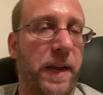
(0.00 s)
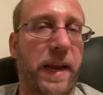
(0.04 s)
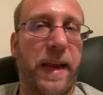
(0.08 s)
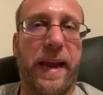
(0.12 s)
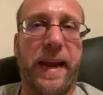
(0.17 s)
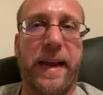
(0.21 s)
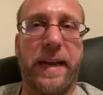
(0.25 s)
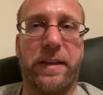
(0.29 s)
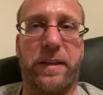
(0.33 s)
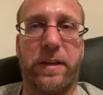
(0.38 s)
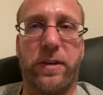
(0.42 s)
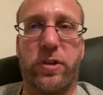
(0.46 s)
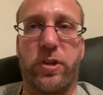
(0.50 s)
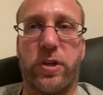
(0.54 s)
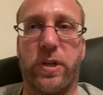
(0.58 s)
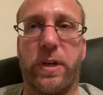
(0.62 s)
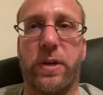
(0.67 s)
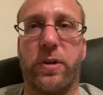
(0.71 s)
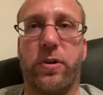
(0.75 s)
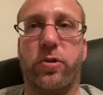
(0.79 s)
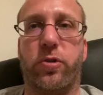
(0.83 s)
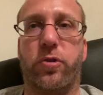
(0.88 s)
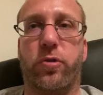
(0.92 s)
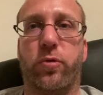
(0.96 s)

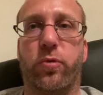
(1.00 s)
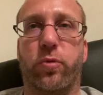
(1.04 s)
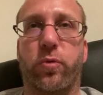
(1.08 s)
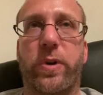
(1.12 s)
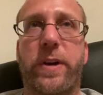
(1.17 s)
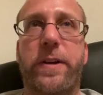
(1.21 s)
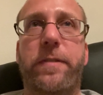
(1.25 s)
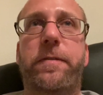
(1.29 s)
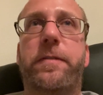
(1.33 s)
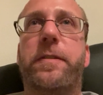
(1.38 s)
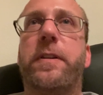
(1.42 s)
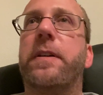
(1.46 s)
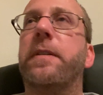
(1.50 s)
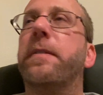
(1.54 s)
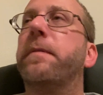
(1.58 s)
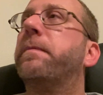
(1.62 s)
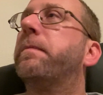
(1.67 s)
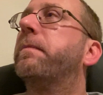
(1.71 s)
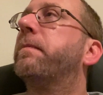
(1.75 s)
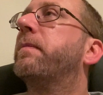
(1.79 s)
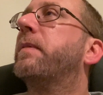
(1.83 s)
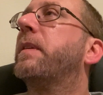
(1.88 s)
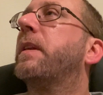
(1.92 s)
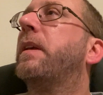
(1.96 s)
antigen drift
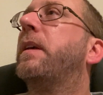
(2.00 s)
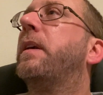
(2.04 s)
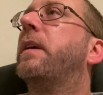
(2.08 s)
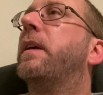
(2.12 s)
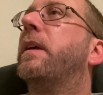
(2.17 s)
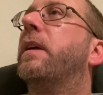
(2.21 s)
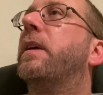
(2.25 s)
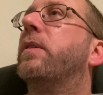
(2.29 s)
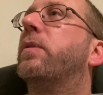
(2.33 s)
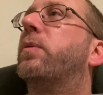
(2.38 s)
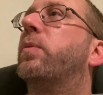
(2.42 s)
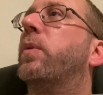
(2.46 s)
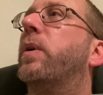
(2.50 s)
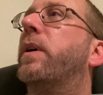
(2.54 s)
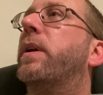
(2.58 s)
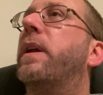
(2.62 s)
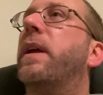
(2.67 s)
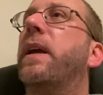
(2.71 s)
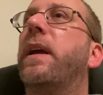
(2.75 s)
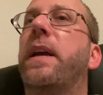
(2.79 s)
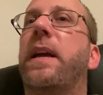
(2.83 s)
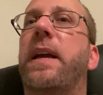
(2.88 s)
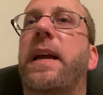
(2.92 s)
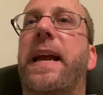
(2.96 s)
is one.
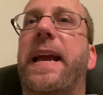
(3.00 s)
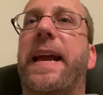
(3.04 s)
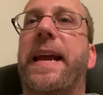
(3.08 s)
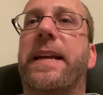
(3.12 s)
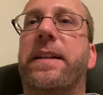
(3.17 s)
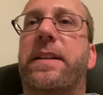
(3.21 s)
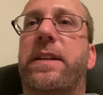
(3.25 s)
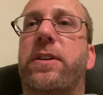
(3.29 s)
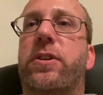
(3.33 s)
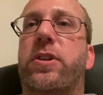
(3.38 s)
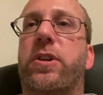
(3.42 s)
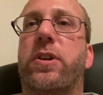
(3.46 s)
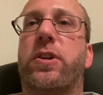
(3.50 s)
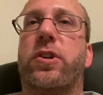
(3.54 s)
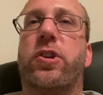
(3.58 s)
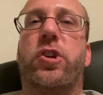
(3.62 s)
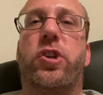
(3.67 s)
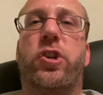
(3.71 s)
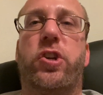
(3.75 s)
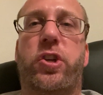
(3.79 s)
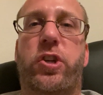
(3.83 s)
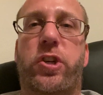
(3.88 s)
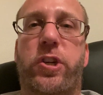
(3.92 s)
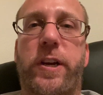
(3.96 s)
Antigen
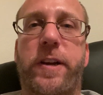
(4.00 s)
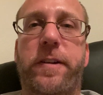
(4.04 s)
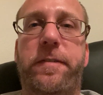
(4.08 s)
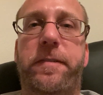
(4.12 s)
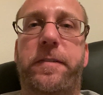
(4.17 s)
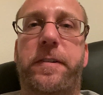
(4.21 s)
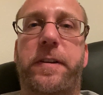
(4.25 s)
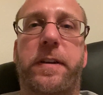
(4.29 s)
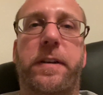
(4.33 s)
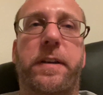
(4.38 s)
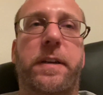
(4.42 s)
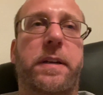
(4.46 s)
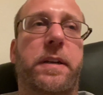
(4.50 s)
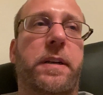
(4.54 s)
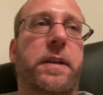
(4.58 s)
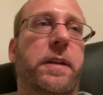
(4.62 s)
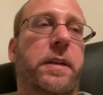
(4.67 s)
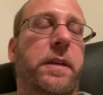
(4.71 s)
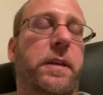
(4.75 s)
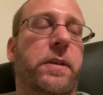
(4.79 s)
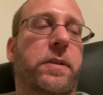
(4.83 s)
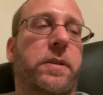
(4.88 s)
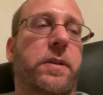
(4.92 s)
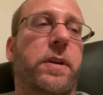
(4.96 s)
shift
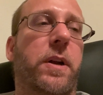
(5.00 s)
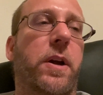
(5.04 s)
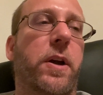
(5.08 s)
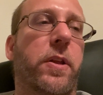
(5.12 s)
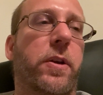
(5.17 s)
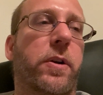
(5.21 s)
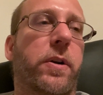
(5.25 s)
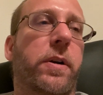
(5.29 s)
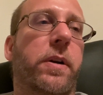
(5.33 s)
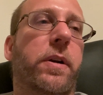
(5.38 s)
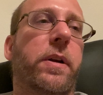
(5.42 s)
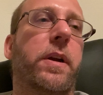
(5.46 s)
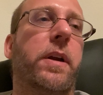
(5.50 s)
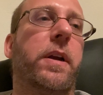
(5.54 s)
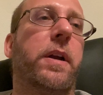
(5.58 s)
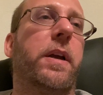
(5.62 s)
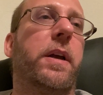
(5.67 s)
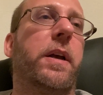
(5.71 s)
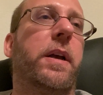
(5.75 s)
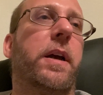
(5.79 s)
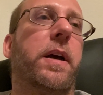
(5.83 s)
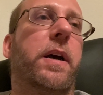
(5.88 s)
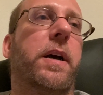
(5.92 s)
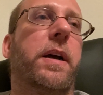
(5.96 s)
is another.
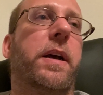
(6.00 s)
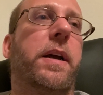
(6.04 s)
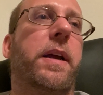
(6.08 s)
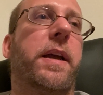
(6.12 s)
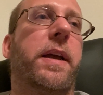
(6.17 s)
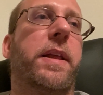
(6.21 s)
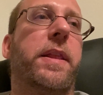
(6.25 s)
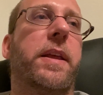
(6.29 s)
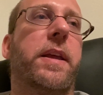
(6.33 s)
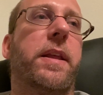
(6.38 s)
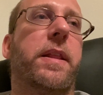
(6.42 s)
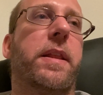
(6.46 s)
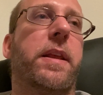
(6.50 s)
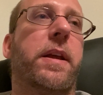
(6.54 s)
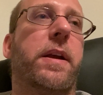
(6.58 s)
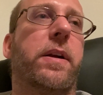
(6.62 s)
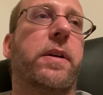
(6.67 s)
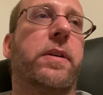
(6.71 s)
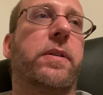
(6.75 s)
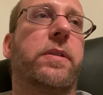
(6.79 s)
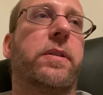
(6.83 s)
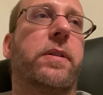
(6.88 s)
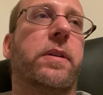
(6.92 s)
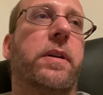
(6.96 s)
And then
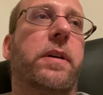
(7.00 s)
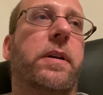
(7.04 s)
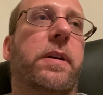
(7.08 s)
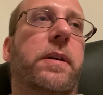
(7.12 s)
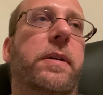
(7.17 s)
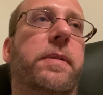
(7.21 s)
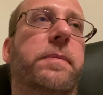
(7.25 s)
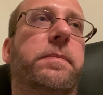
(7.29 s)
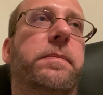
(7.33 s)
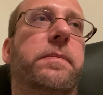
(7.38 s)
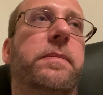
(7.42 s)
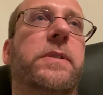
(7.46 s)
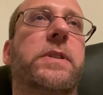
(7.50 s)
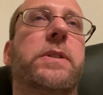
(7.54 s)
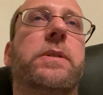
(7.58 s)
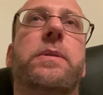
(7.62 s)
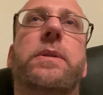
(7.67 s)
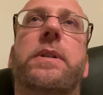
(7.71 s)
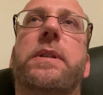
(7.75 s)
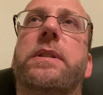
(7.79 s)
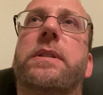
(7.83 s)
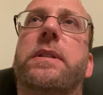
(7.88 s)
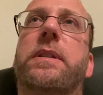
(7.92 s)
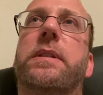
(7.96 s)
there's,
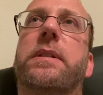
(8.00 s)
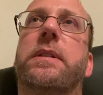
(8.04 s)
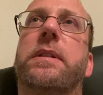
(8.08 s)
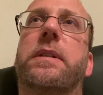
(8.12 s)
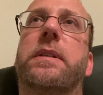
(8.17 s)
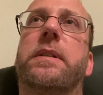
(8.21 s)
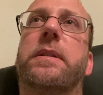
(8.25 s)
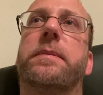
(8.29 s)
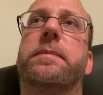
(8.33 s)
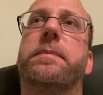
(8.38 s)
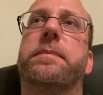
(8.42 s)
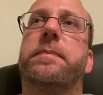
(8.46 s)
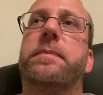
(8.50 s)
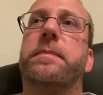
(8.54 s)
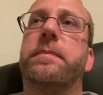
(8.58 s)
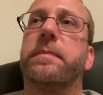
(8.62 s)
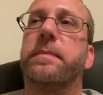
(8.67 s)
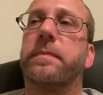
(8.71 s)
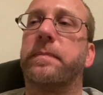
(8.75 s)
what is it? God,